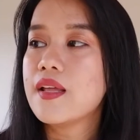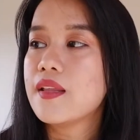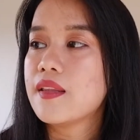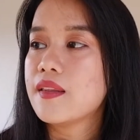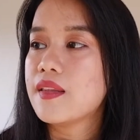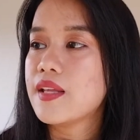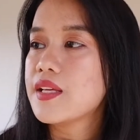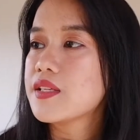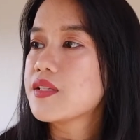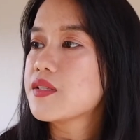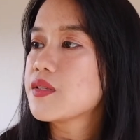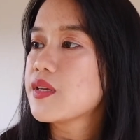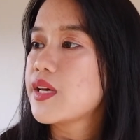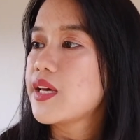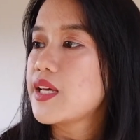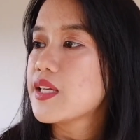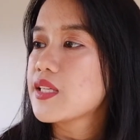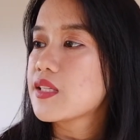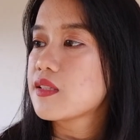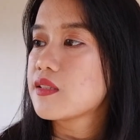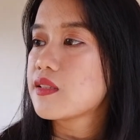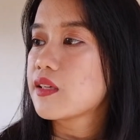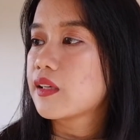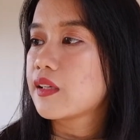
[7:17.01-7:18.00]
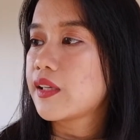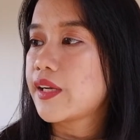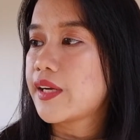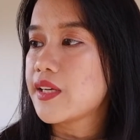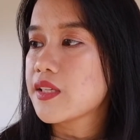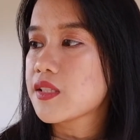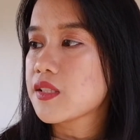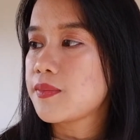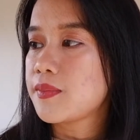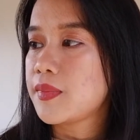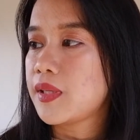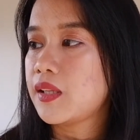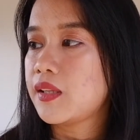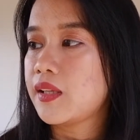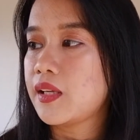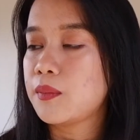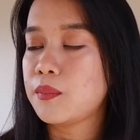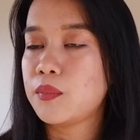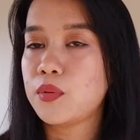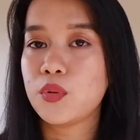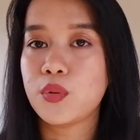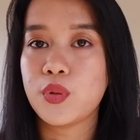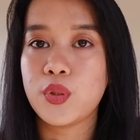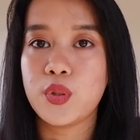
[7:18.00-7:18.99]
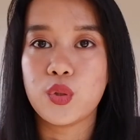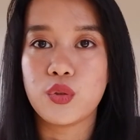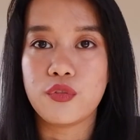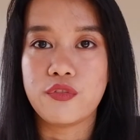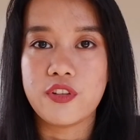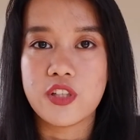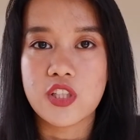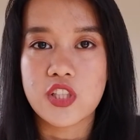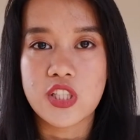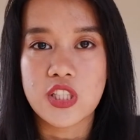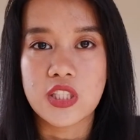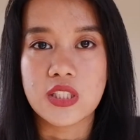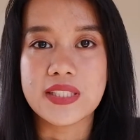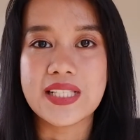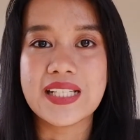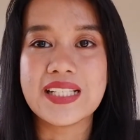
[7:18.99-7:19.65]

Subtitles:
This is the Klairs Midday Blue UV Shield,